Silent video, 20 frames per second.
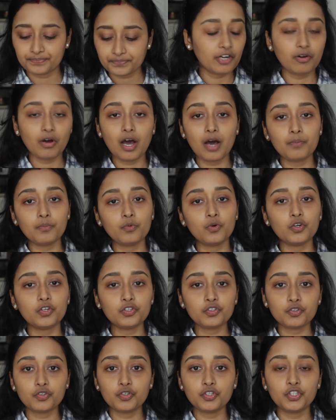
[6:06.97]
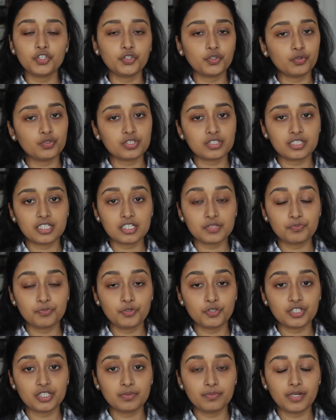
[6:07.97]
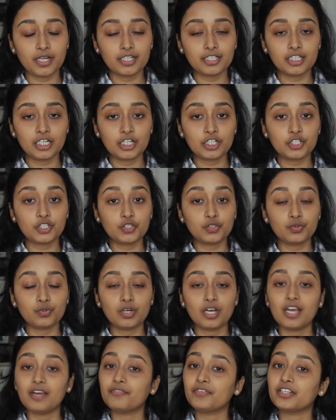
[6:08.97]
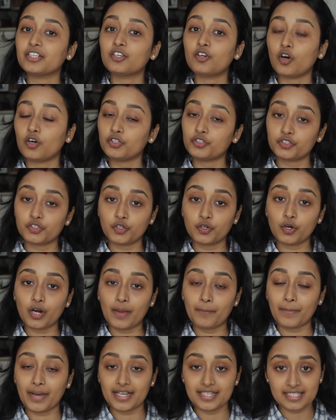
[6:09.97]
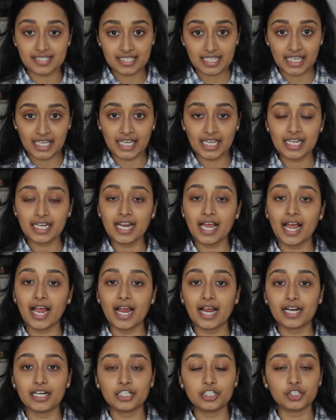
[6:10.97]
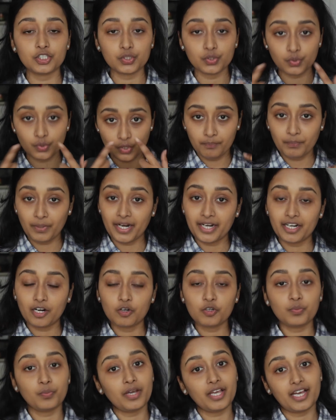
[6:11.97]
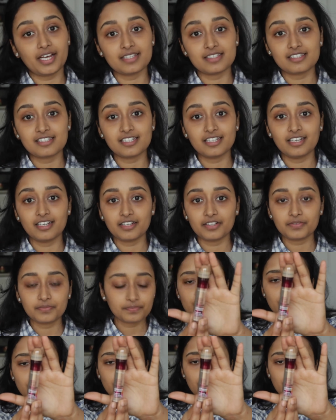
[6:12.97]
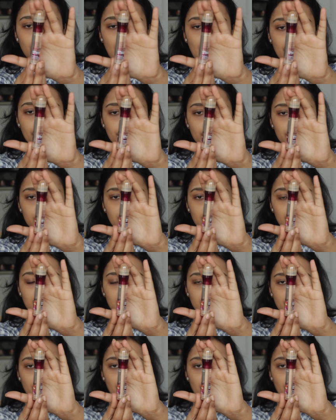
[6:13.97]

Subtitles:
Now I'm going to use this beauty blender to even contour my skin and to blend out my concealer. So I'm using this